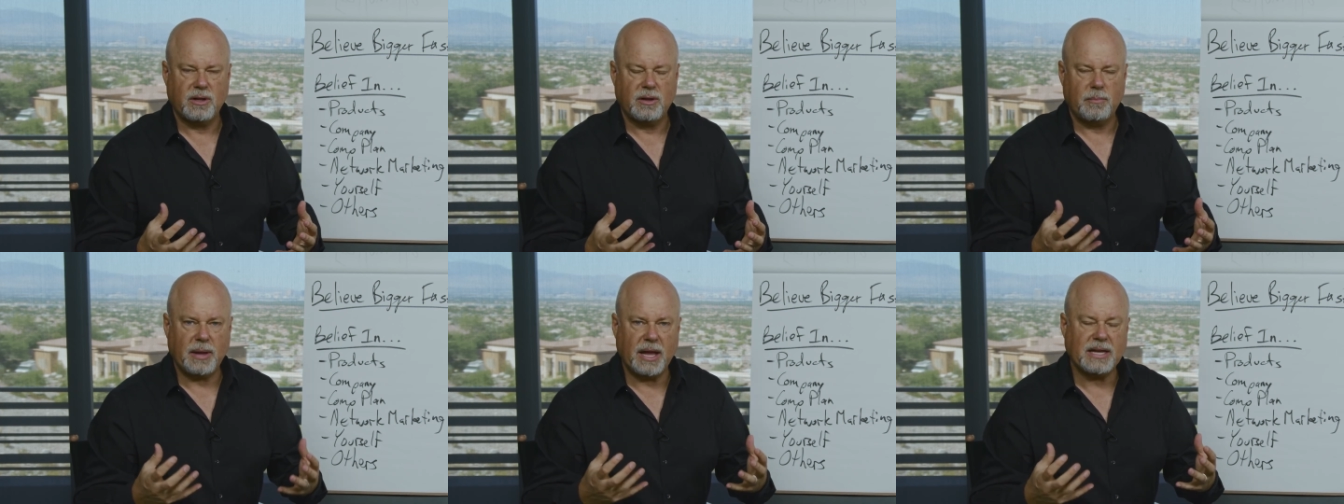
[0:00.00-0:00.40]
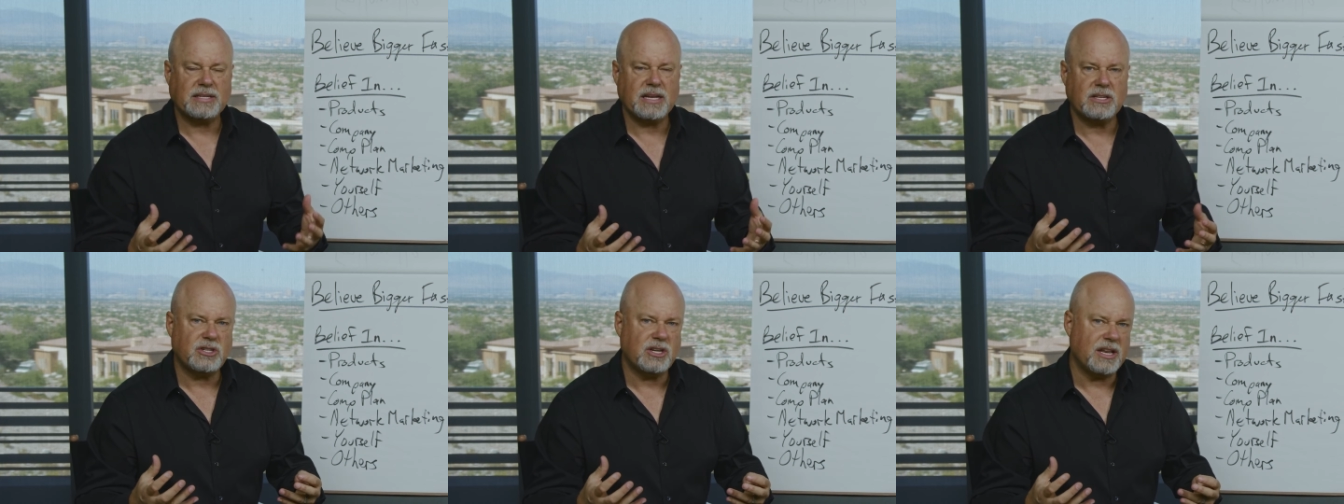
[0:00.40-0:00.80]
Pay
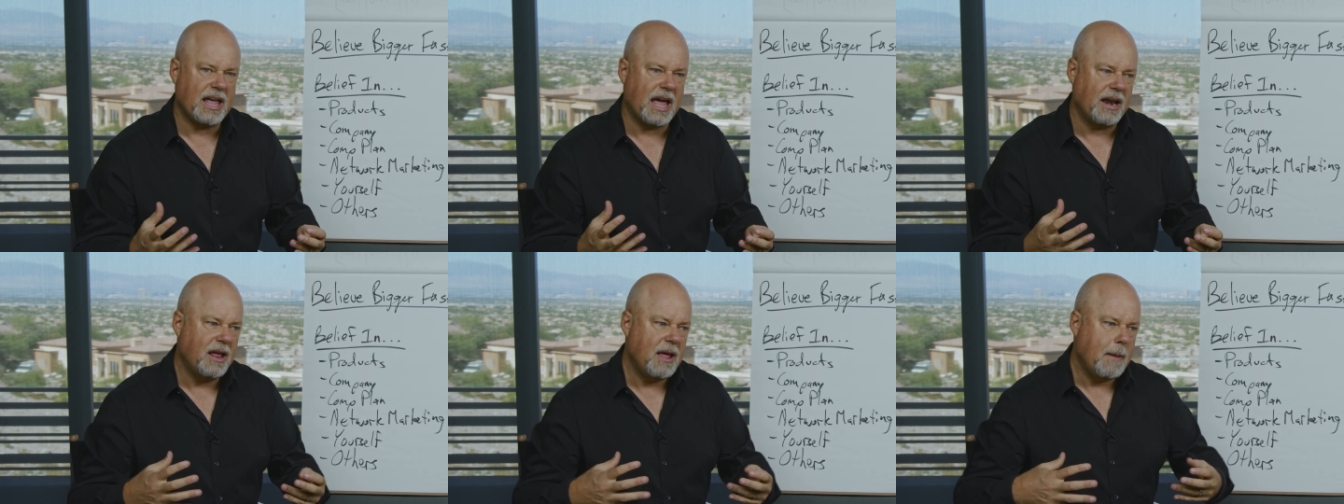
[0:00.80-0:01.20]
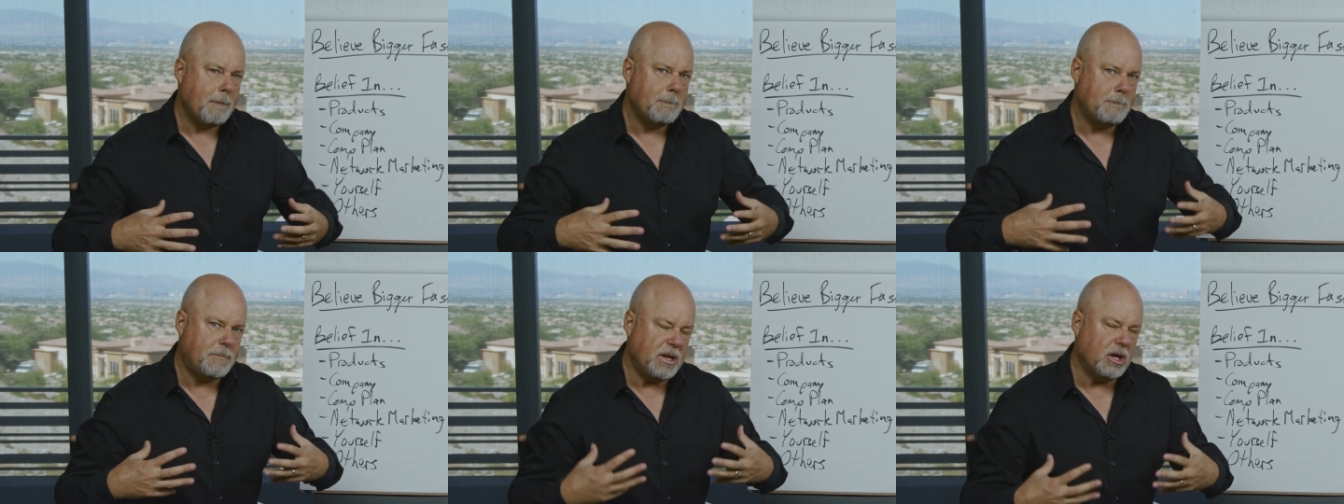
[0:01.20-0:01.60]
attention to that.
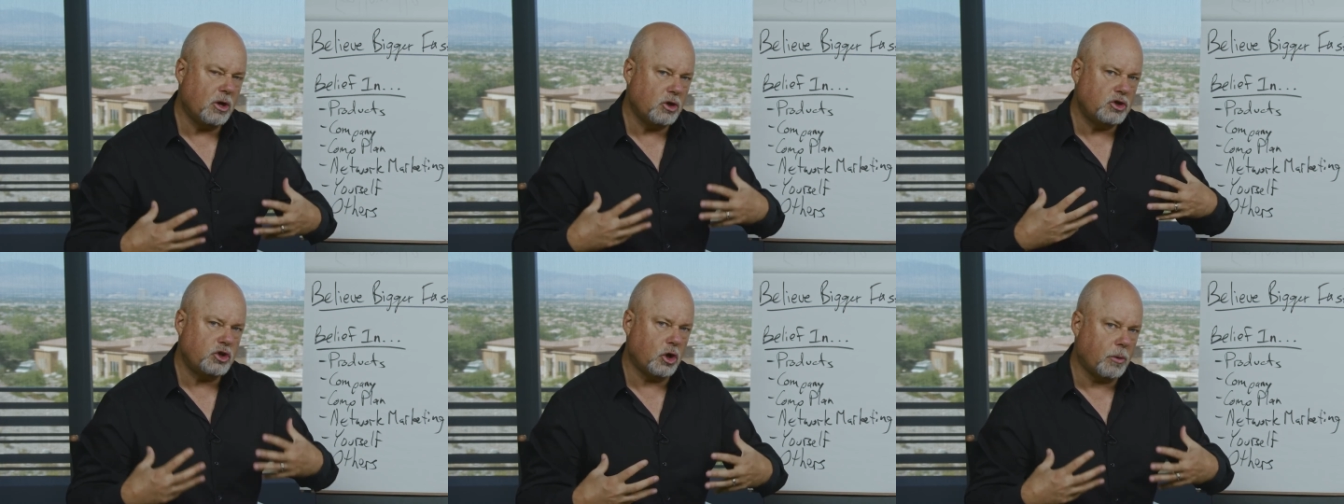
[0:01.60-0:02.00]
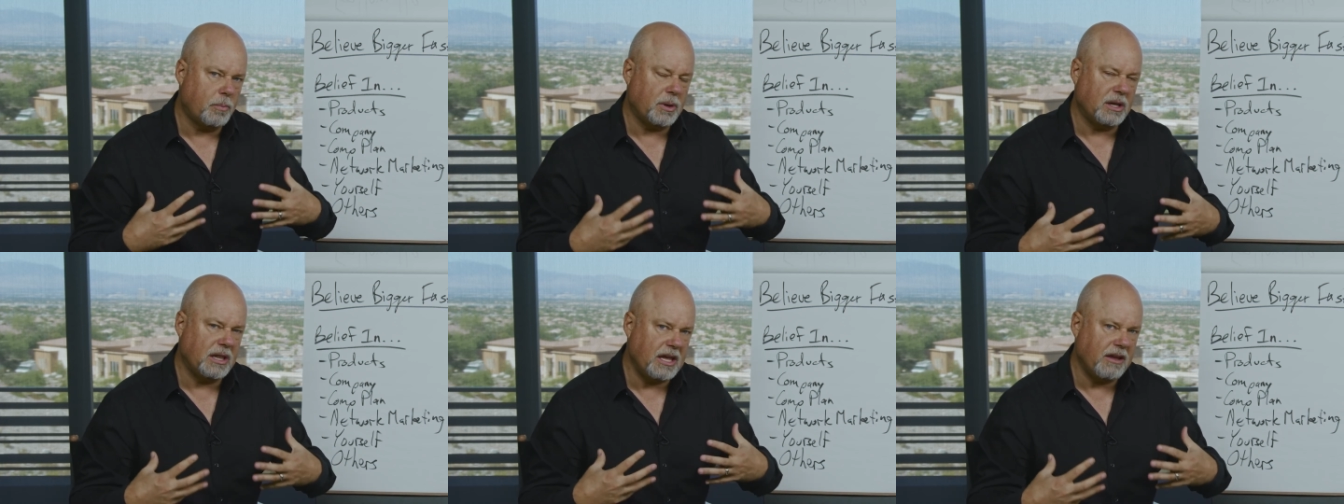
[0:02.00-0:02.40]
Build your
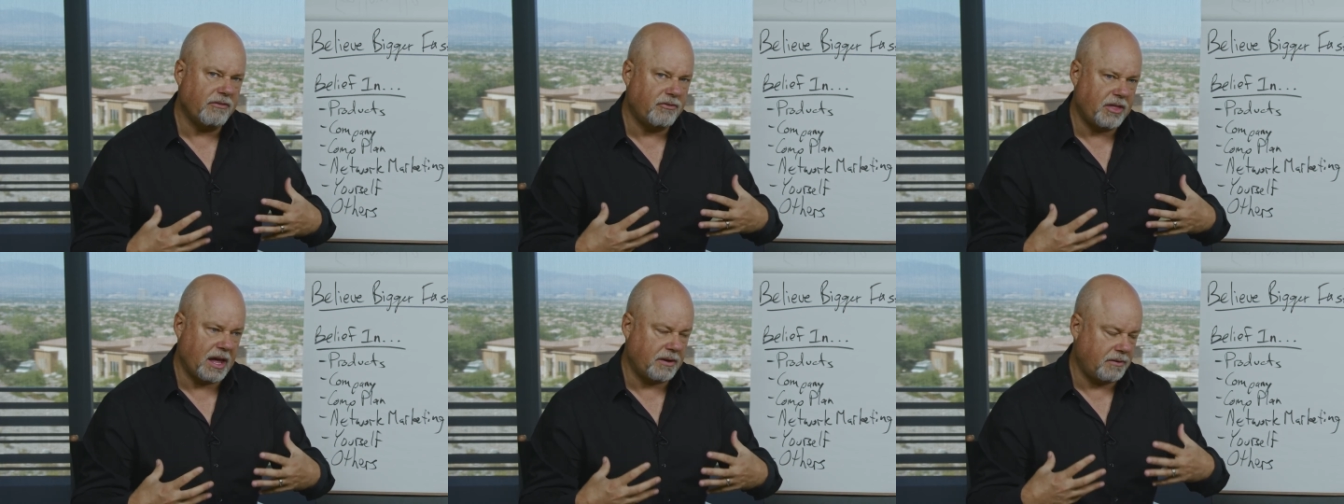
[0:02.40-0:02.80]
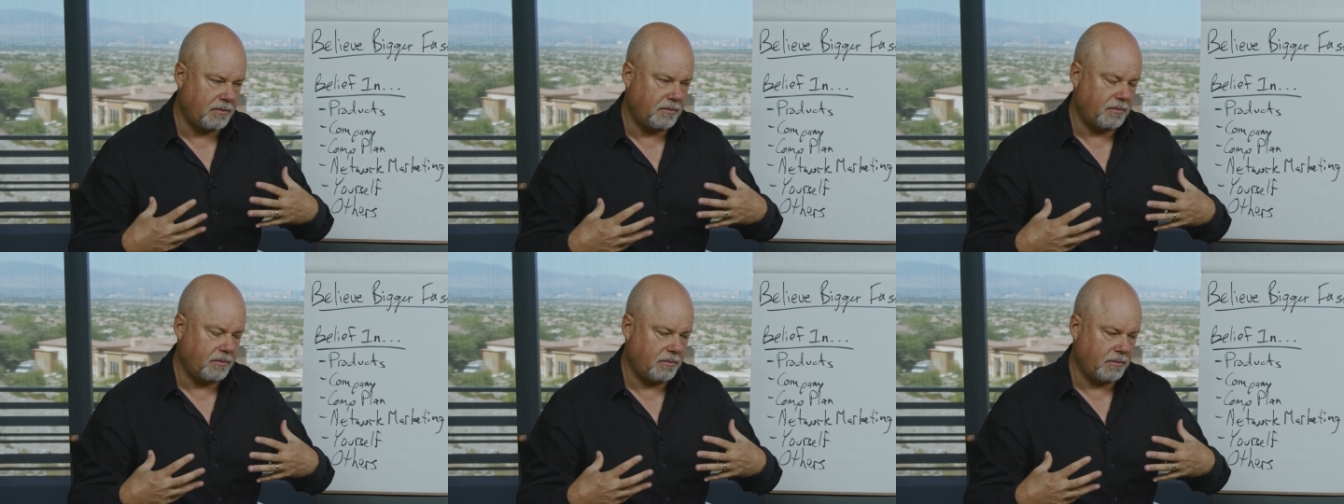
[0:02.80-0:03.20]
belief that
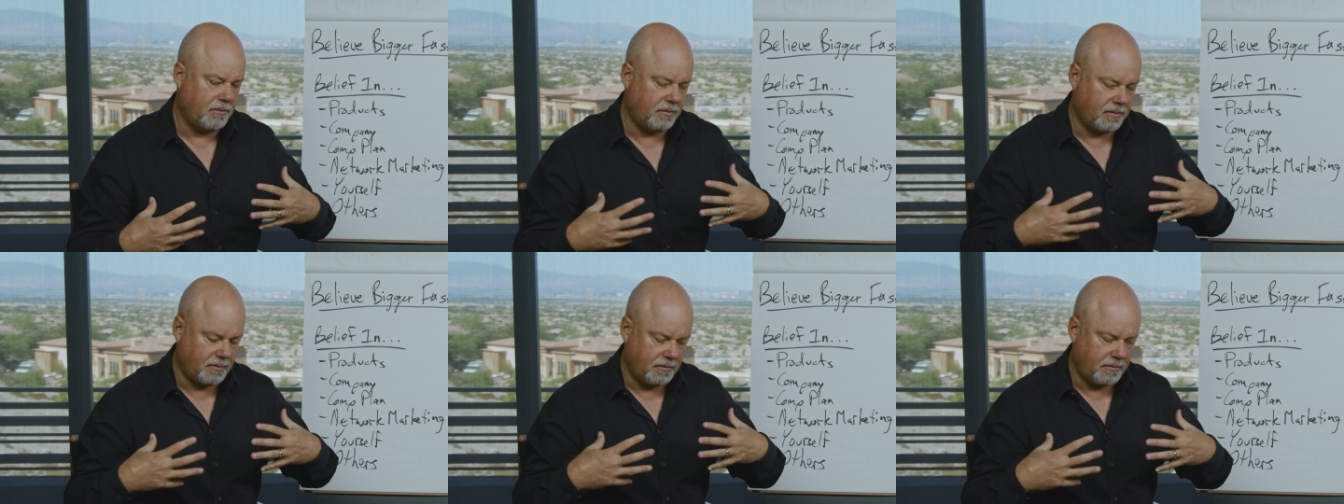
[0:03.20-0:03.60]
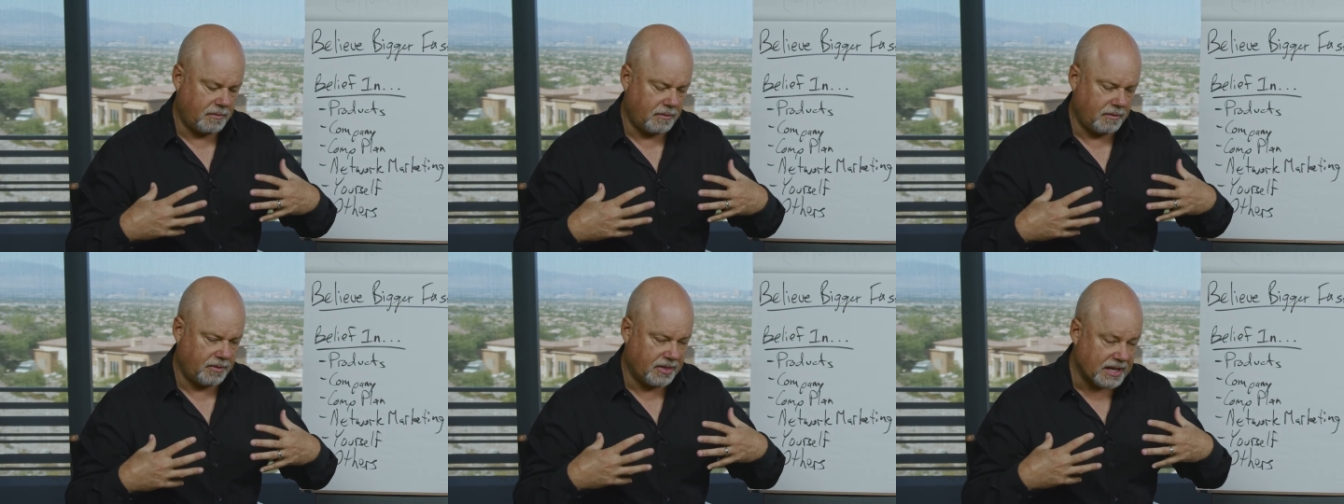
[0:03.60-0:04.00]

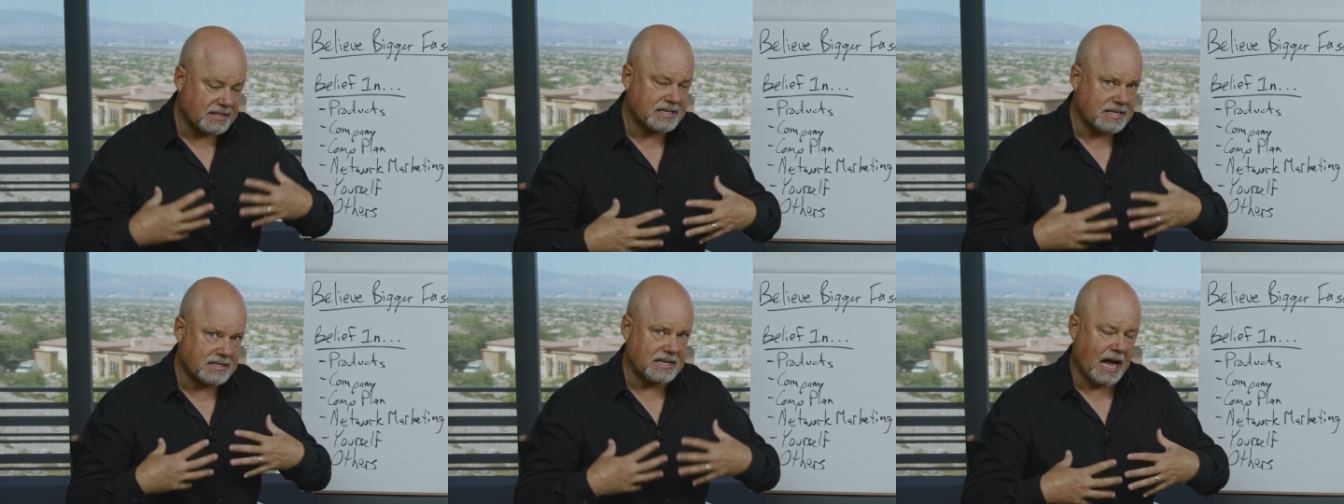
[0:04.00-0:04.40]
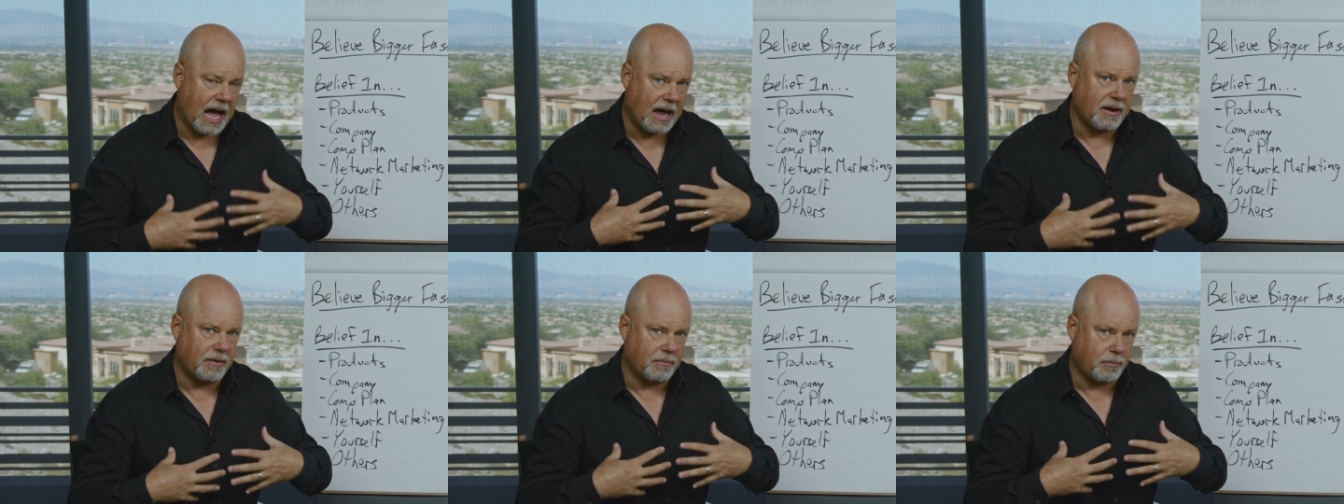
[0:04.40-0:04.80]
this is not